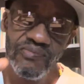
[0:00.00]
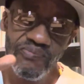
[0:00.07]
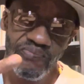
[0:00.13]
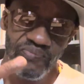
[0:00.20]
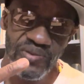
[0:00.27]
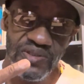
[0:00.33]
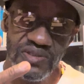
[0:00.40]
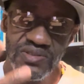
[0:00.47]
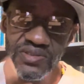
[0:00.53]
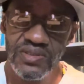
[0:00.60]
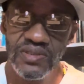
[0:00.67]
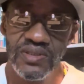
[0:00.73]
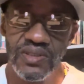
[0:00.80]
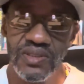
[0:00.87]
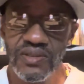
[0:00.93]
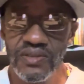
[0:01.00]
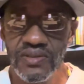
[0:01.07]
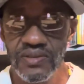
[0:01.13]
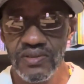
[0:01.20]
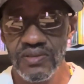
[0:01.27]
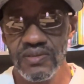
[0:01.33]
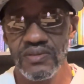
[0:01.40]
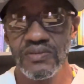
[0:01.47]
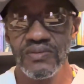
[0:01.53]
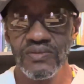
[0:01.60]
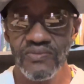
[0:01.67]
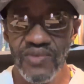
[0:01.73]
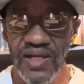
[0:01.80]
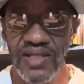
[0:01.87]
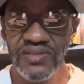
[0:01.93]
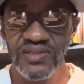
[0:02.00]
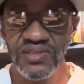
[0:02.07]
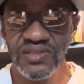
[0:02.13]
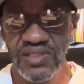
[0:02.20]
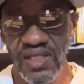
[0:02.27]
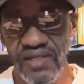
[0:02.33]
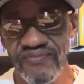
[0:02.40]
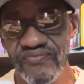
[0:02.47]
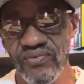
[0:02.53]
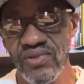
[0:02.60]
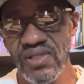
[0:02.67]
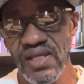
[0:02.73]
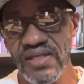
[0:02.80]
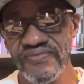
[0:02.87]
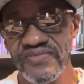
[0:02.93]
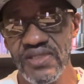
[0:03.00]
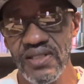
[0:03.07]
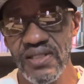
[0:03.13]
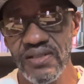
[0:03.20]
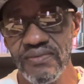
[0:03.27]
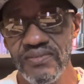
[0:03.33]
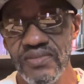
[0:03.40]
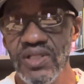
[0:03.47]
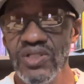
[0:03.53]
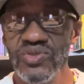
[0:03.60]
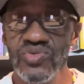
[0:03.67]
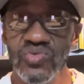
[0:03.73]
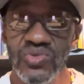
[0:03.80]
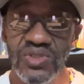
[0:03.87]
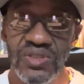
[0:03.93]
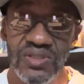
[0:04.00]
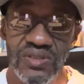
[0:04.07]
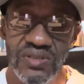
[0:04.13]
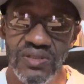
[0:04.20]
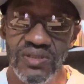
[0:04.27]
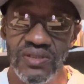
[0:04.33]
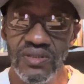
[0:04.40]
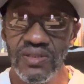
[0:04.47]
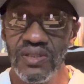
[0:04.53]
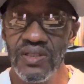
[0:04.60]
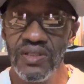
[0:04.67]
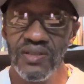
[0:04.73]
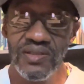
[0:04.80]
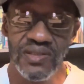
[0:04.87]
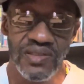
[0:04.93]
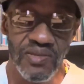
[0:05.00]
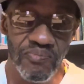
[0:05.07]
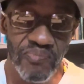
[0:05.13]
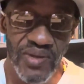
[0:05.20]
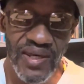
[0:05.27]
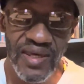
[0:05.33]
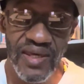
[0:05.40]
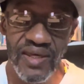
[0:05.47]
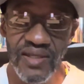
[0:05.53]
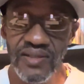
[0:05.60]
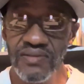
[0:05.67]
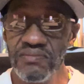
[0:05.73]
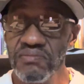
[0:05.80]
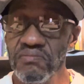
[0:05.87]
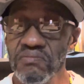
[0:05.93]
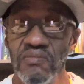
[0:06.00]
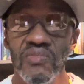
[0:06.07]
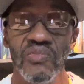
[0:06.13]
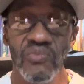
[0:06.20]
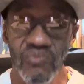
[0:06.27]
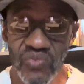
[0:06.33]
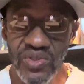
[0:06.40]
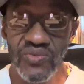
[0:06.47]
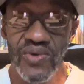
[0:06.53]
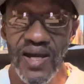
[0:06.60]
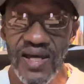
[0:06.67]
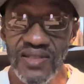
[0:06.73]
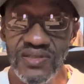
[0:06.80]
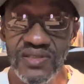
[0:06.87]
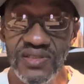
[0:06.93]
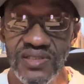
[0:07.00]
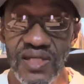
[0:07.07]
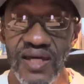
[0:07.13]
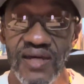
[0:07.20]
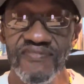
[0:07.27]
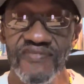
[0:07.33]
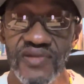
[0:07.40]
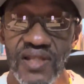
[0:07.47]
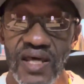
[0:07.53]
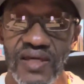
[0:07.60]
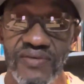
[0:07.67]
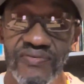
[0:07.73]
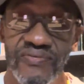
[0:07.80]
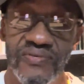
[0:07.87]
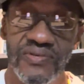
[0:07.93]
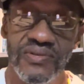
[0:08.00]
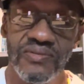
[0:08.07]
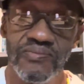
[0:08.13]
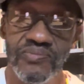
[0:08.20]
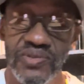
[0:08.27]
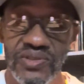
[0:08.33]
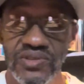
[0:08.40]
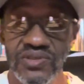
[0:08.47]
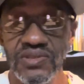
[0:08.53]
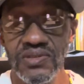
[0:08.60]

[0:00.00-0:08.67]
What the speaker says: Peace. Rise and shine for a lifetime. Through the good, the bad, we rise and shine for life. Peace.